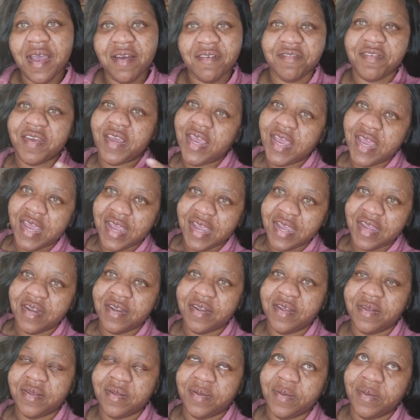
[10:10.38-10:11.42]

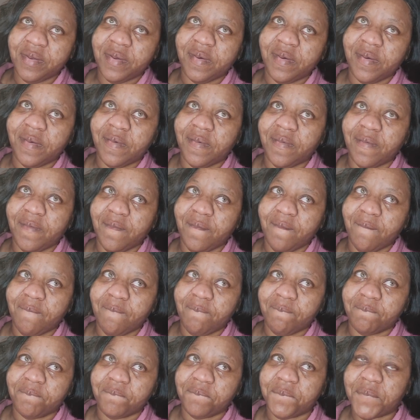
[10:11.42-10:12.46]
hid
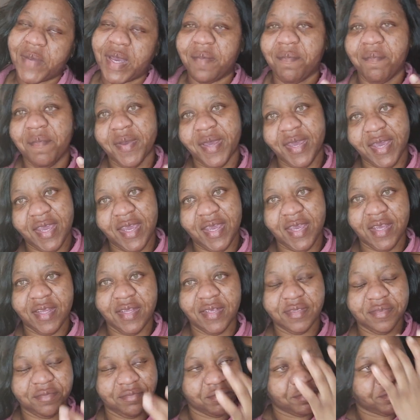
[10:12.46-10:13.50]
my
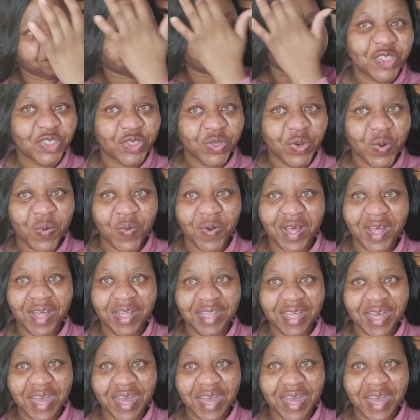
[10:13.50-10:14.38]
pain so well.